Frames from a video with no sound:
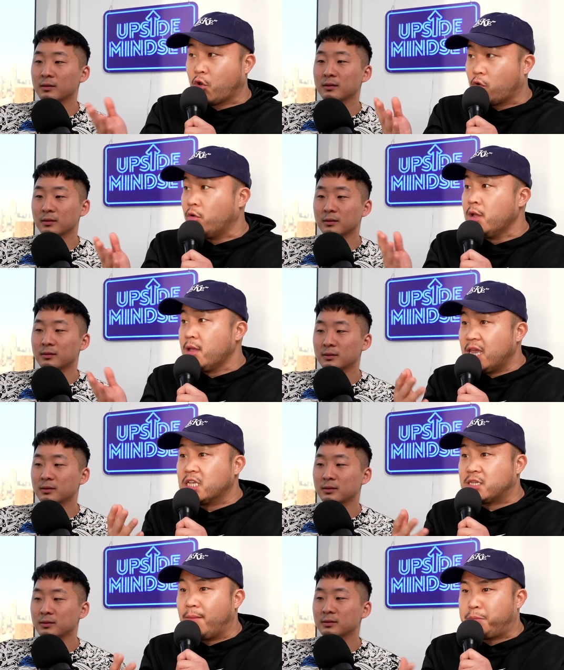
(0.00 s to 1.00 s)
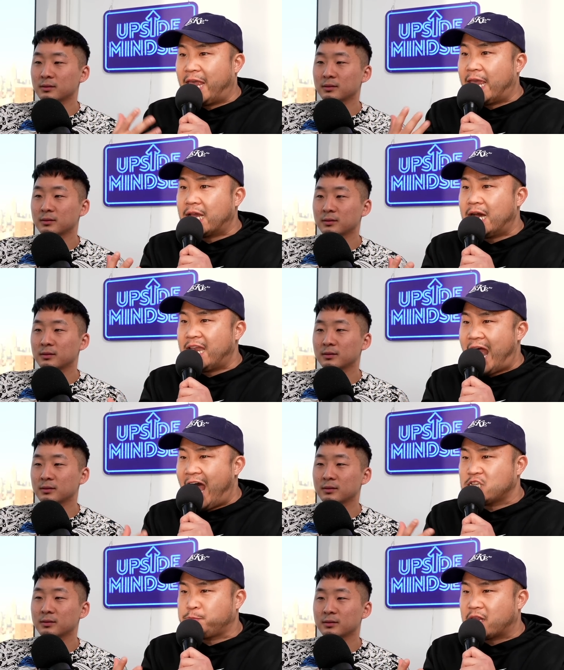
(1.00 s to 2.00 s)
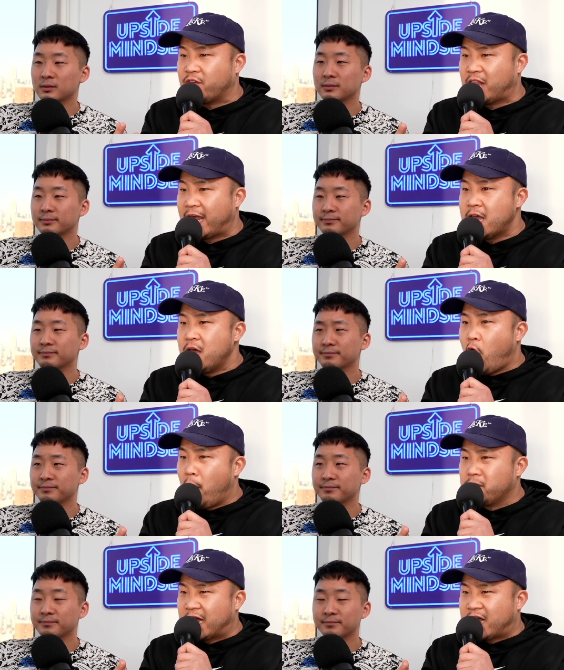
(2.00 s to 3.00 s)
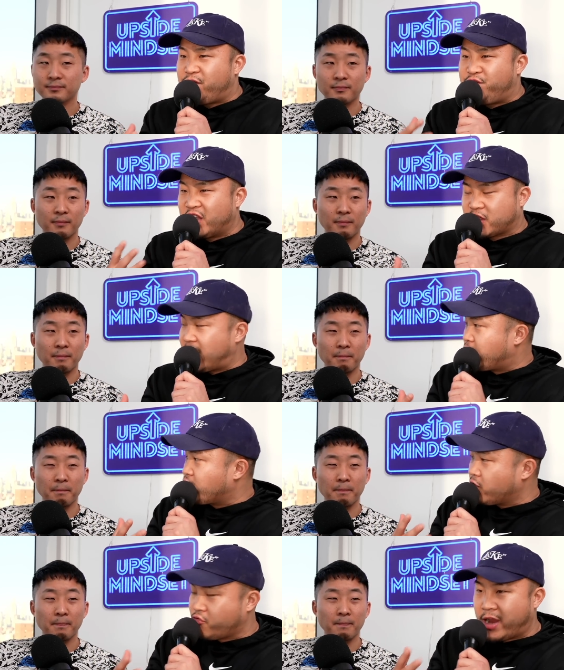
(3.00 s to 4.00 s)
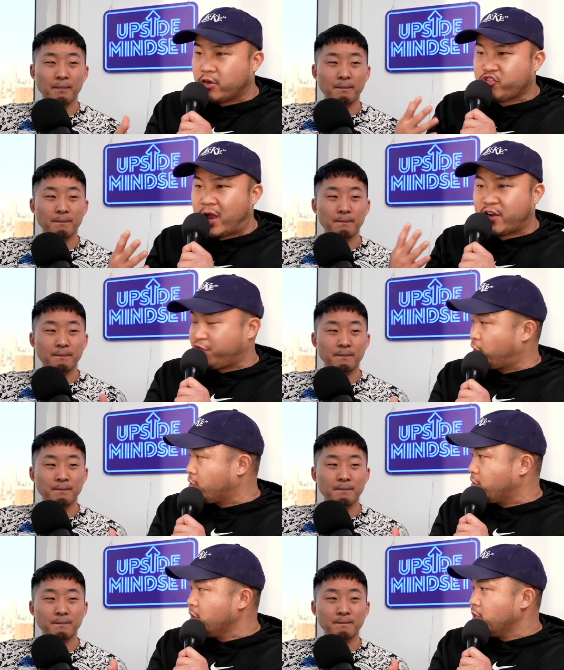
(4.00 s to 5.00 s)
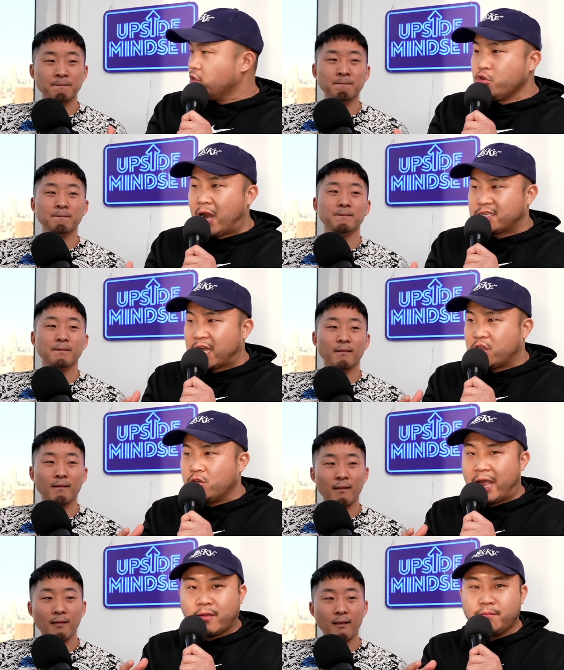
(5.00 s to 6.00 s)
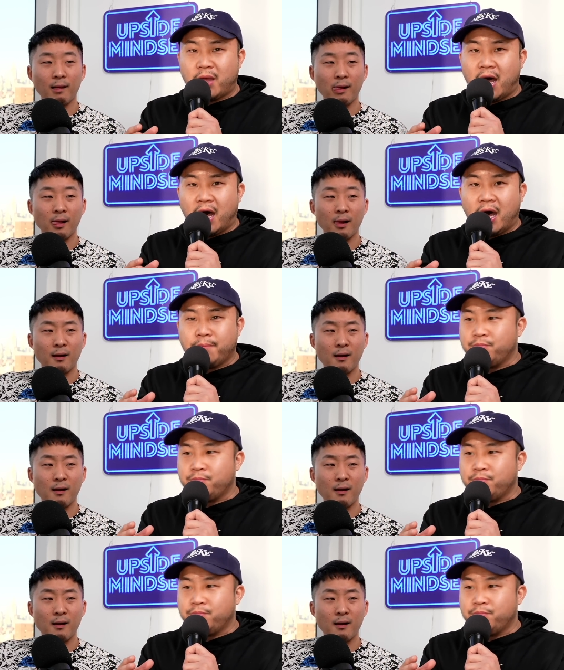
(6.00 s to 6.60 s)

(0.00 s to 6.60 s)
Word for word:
Speaker 1: girl, is playing an aspect of like almost like a fifth grader, grader trying to flirt. Mm. You know, it's like you like uh,